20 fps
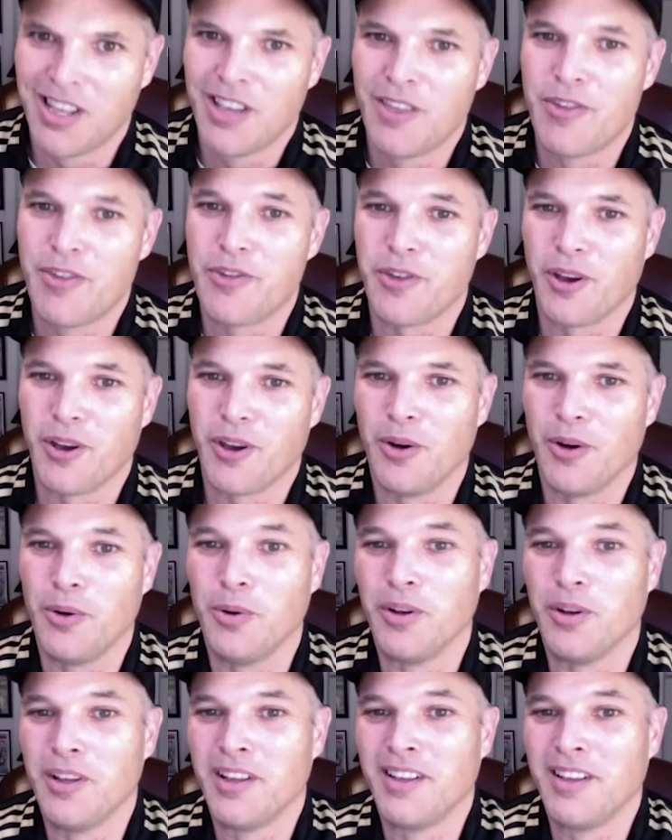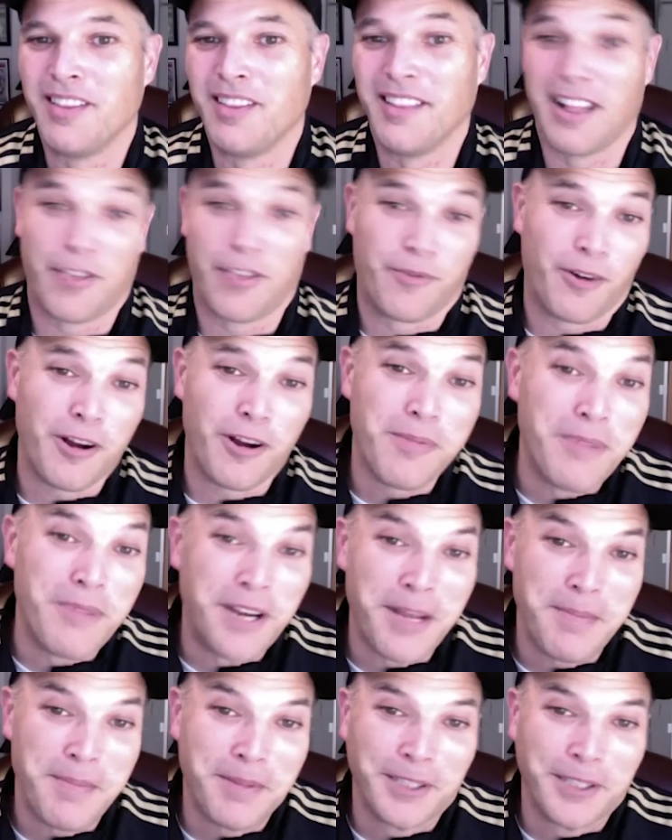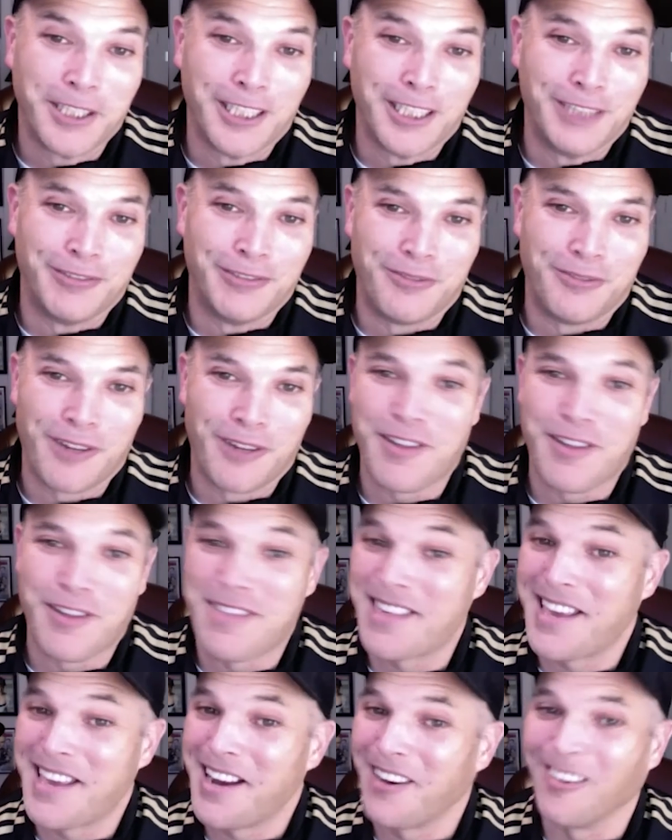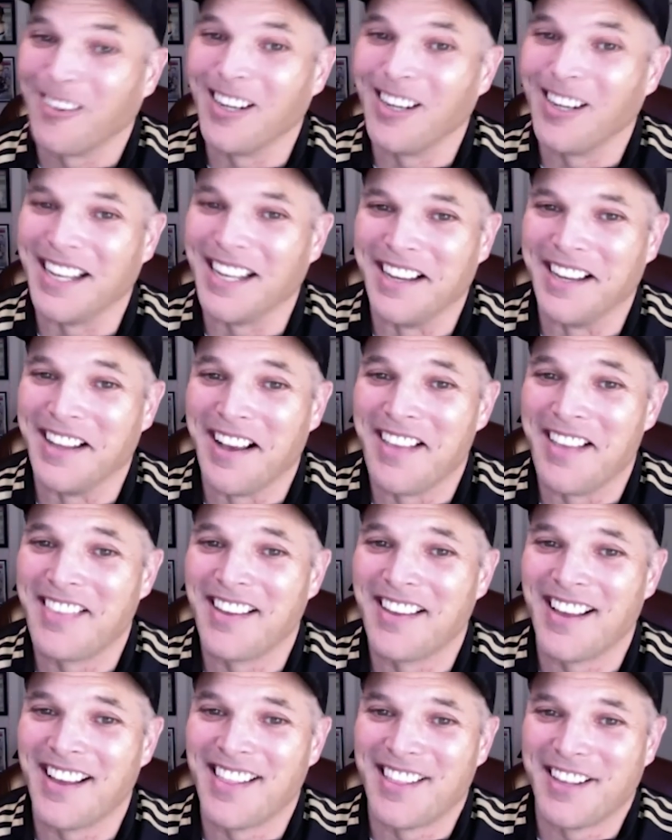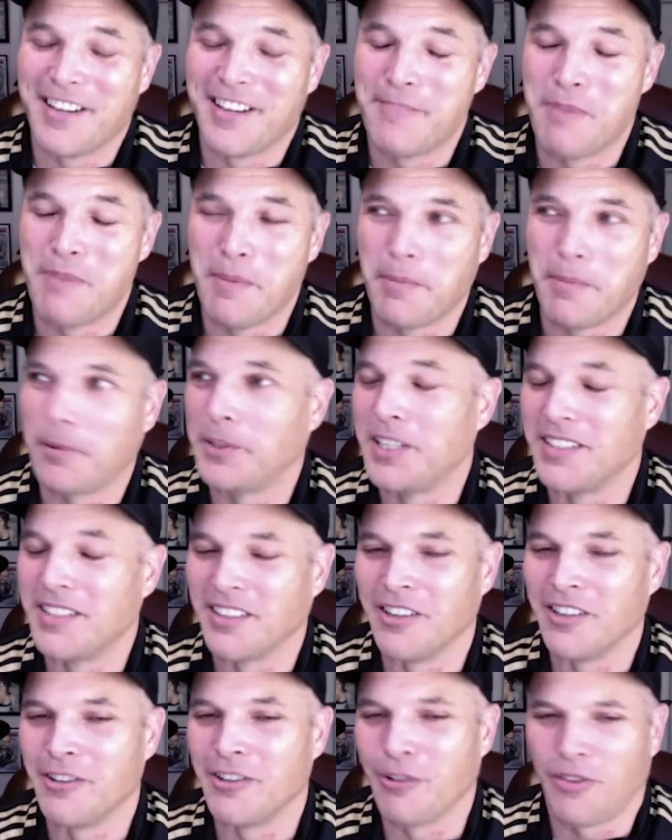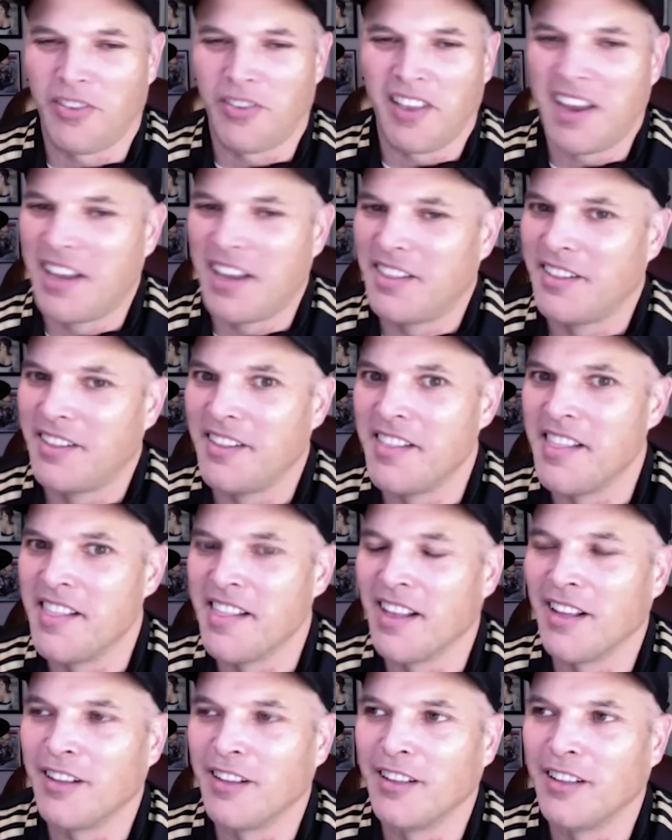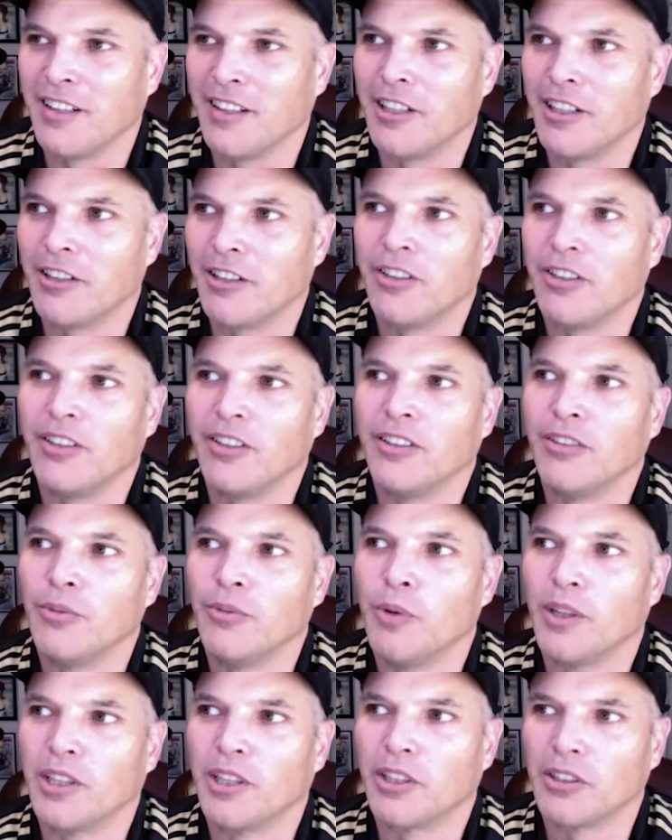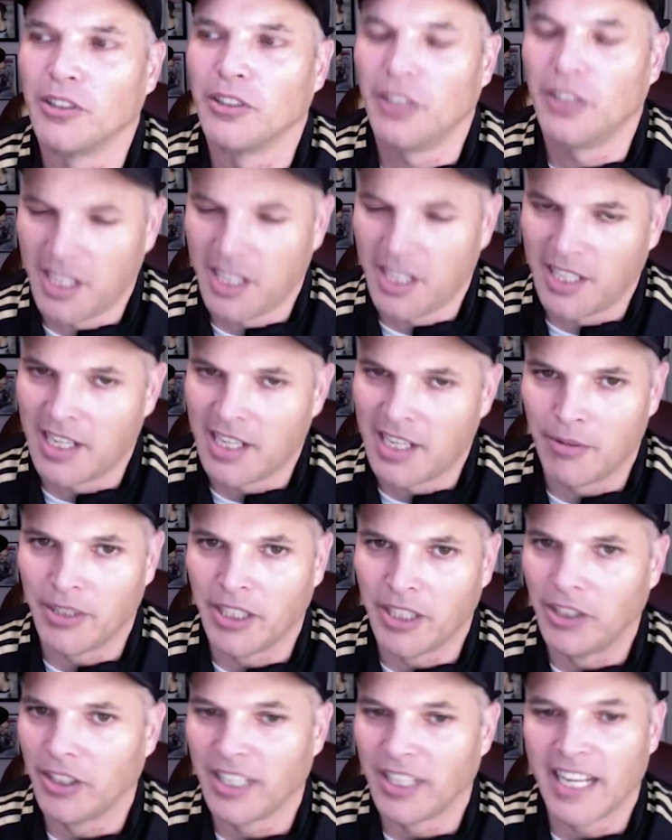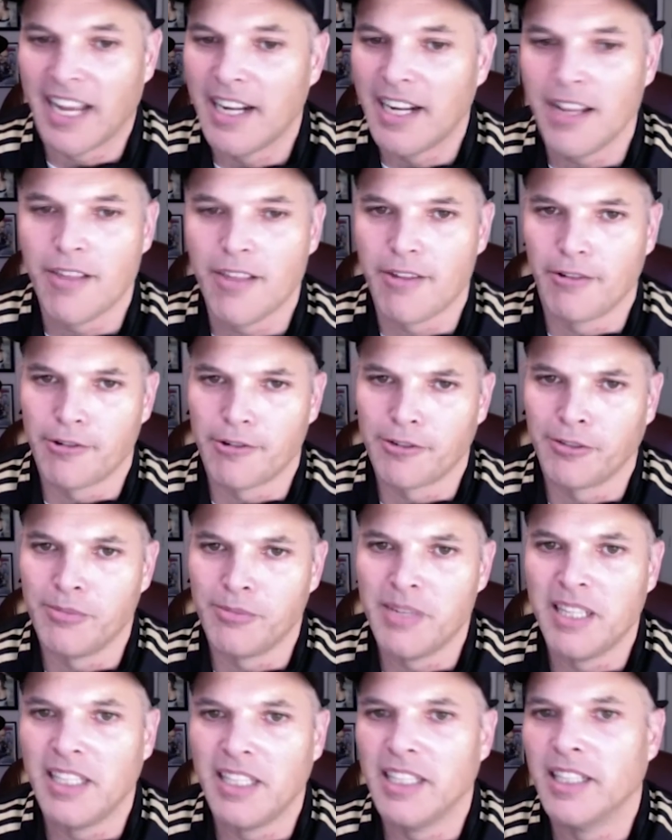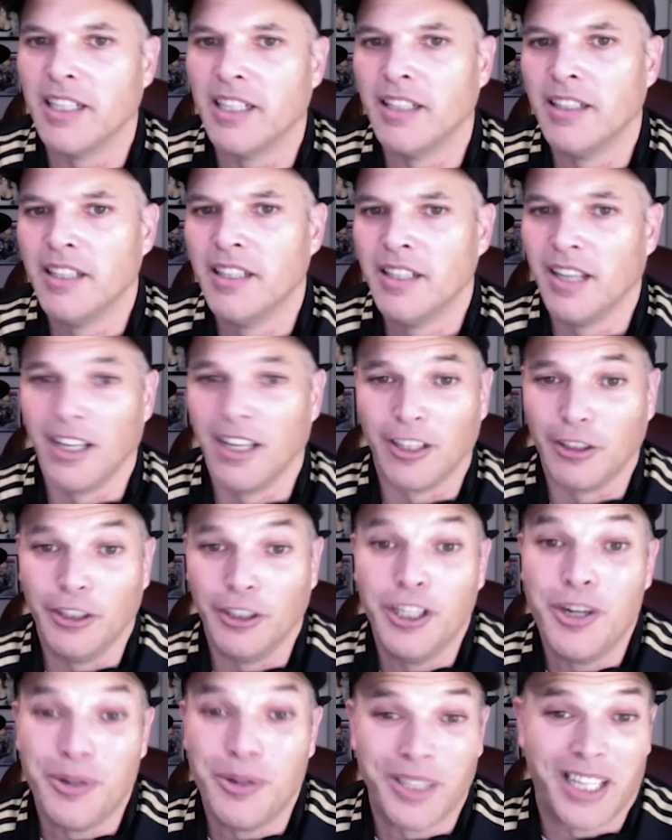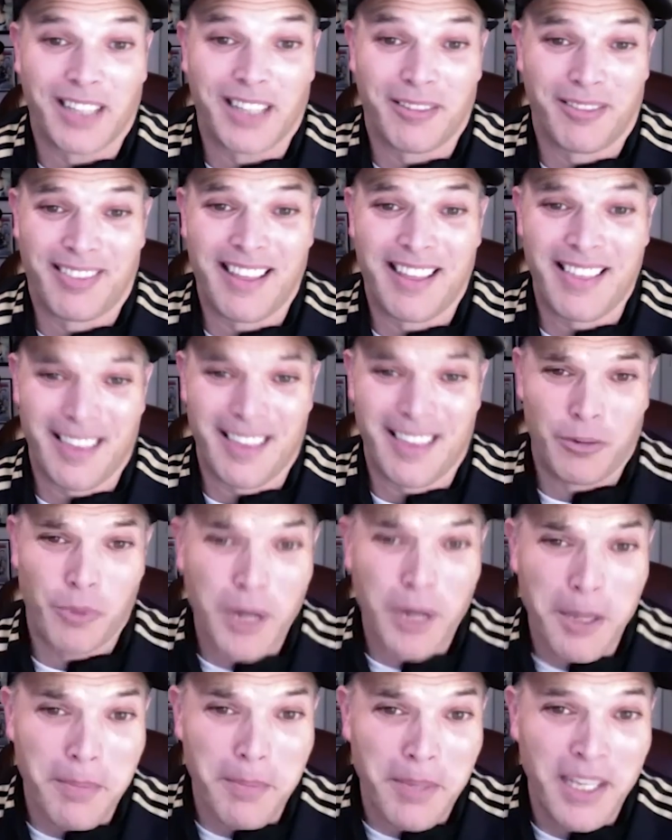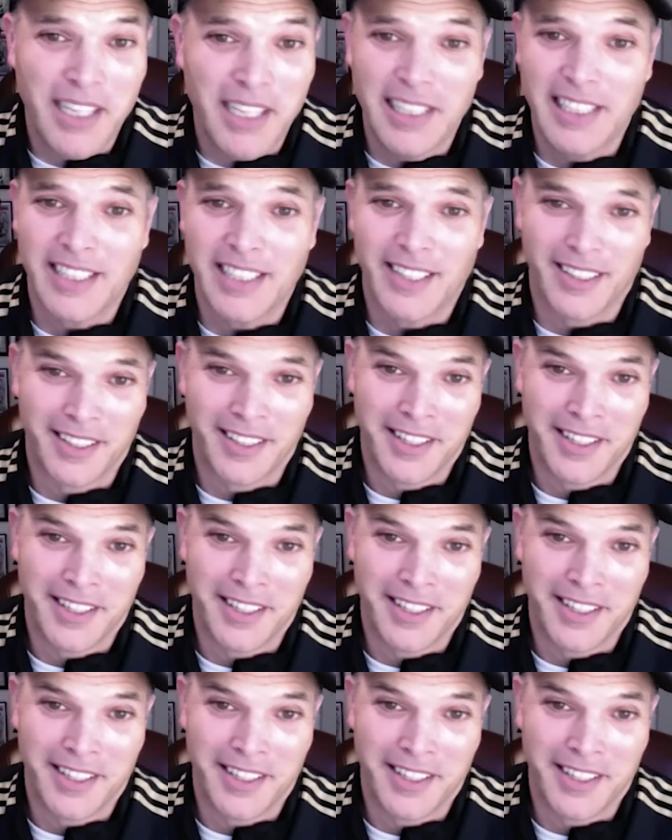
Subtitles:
So that's very manipulative and very scary. I think people need to understand what they're looking at when they look at any social media, including like things like Wikipedia.